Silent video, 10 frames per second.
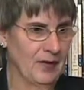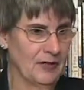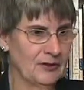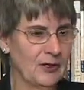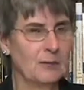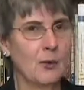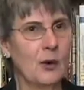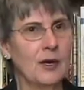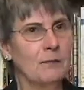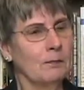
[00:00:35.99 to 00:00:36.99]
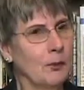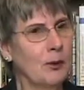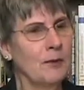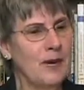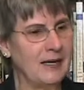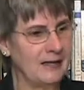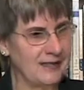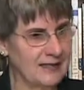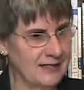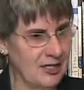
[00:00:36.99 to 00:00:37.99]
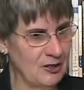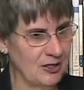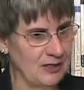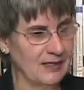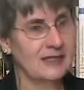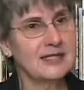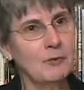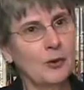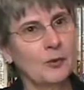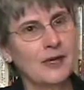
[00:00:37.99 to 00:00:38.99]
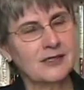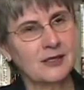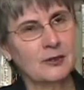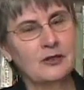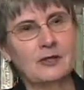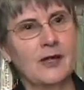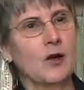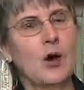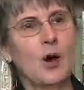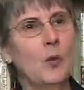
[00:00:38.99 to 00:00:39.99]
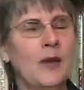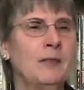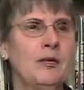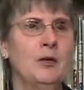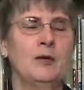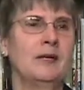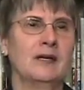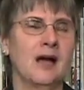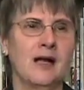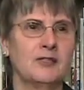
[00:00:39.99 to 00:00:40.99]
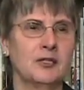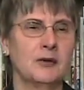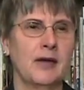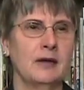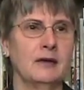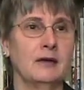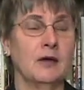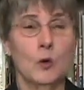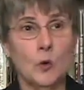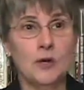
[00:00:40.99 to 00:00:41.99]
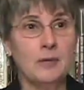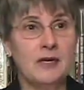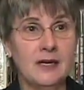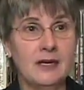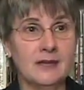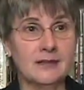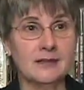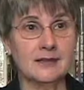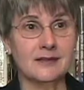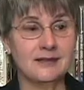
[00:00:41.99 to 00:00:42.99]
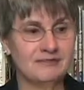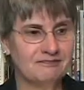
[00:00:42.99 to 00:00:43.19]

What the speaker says: So the board made a decision, a simple resolution, that all women who had been consecrated would be deaconesses.